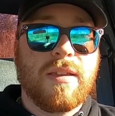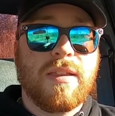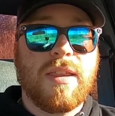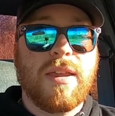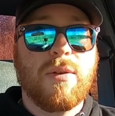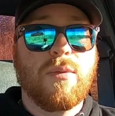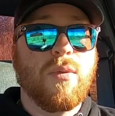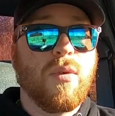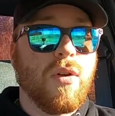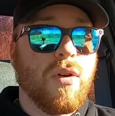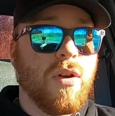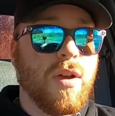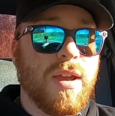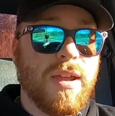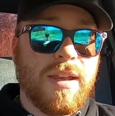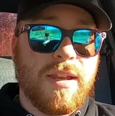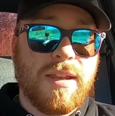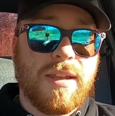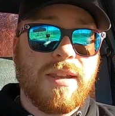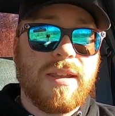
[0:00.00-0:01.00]
they were
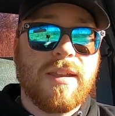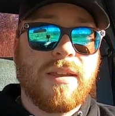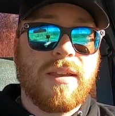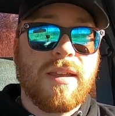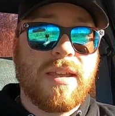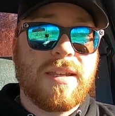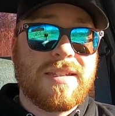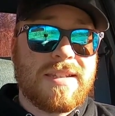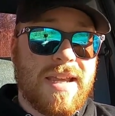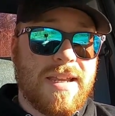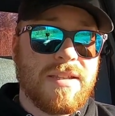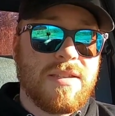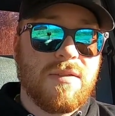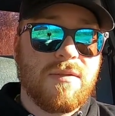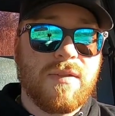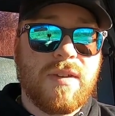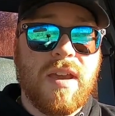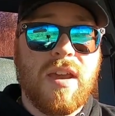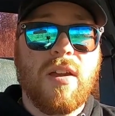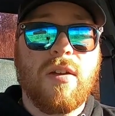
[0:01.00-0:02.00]
in
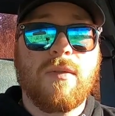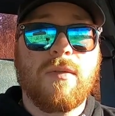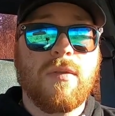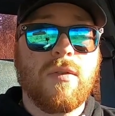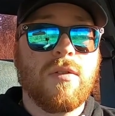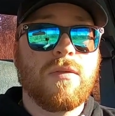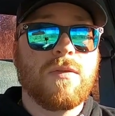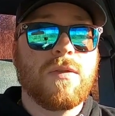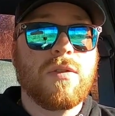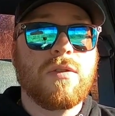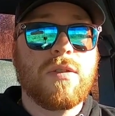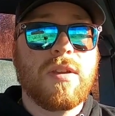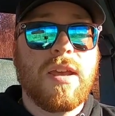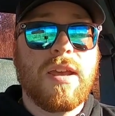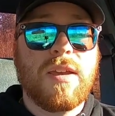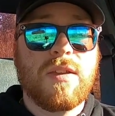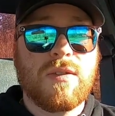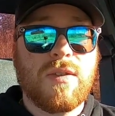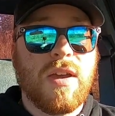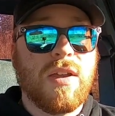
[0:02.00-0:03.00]
intensive care for a few
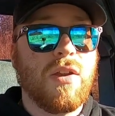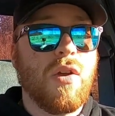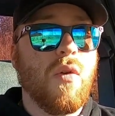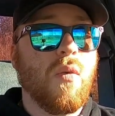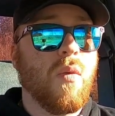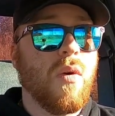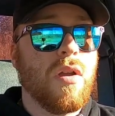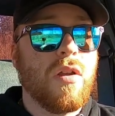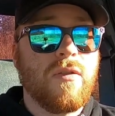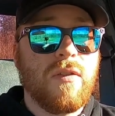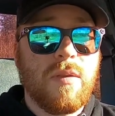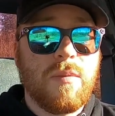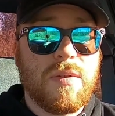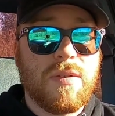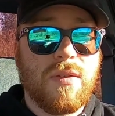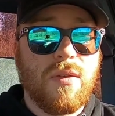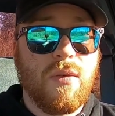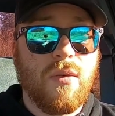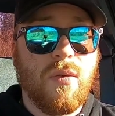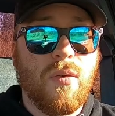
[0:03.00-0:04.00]
days. I know one of them
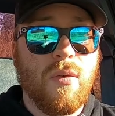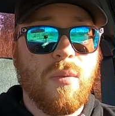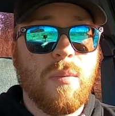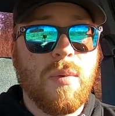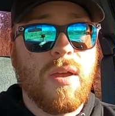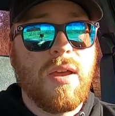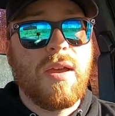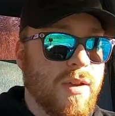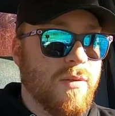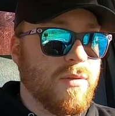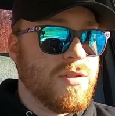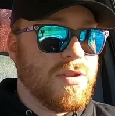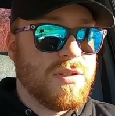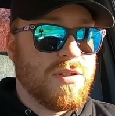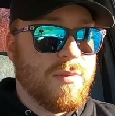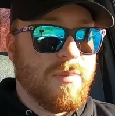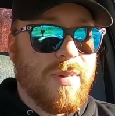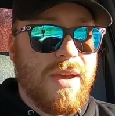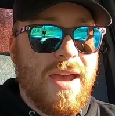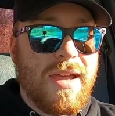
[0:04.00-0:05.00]
is home. It was
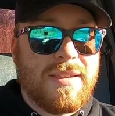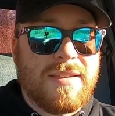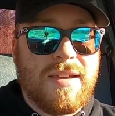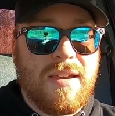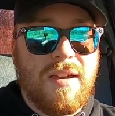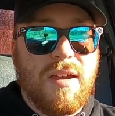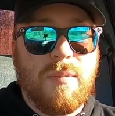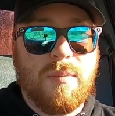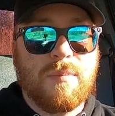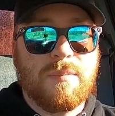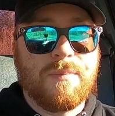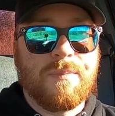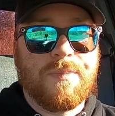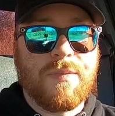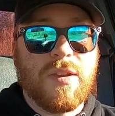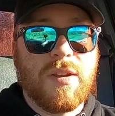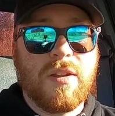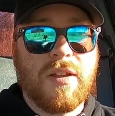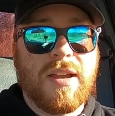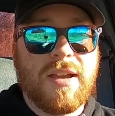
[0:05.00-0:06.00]
just a bad time.
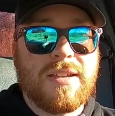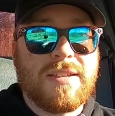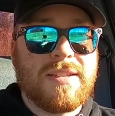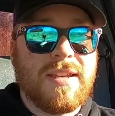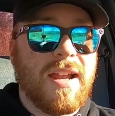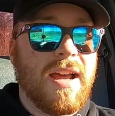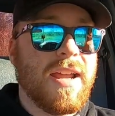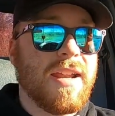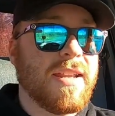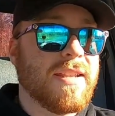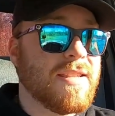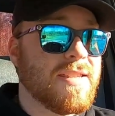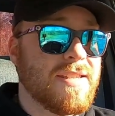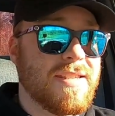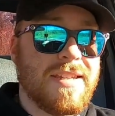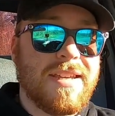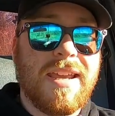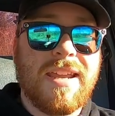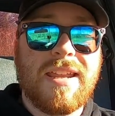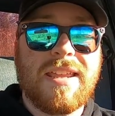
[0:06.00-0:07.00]
Like I said, I didn't
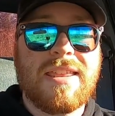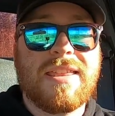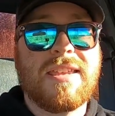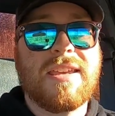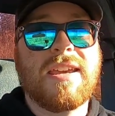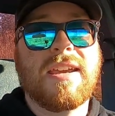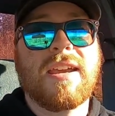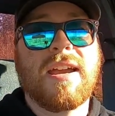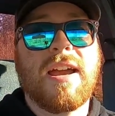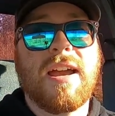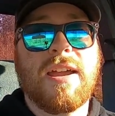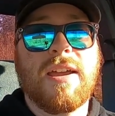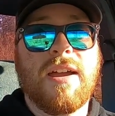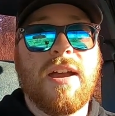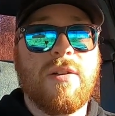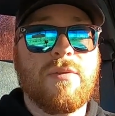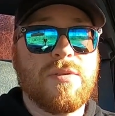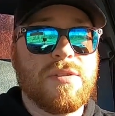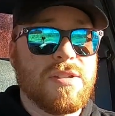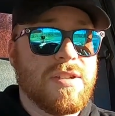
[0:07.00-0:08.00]
see anything.
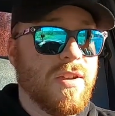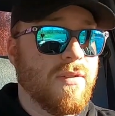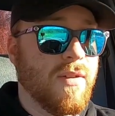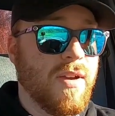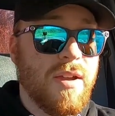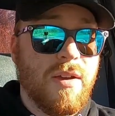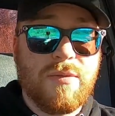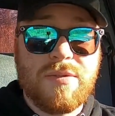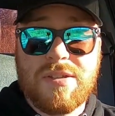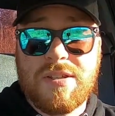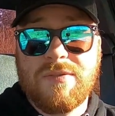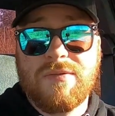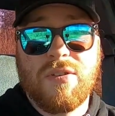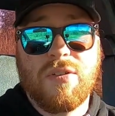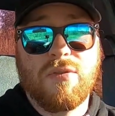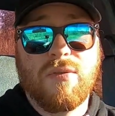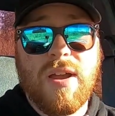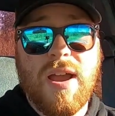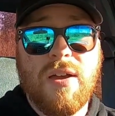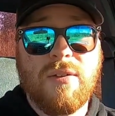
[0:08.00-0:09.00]
I wasn't even
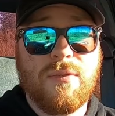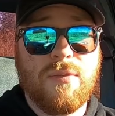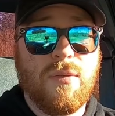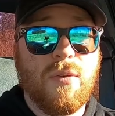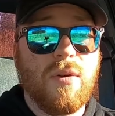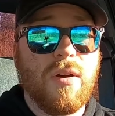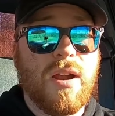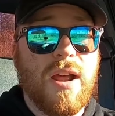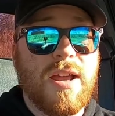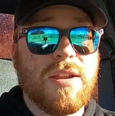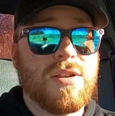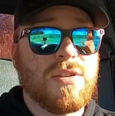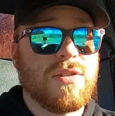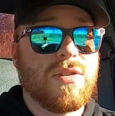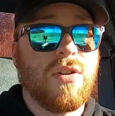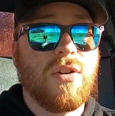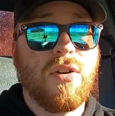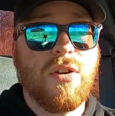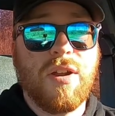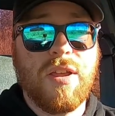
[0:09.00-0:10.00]
around for it. I
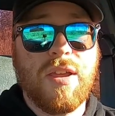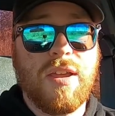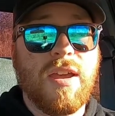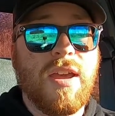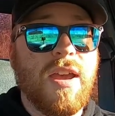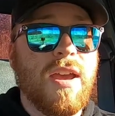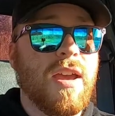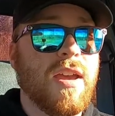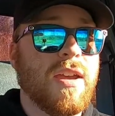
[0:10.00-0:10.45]
just heard it,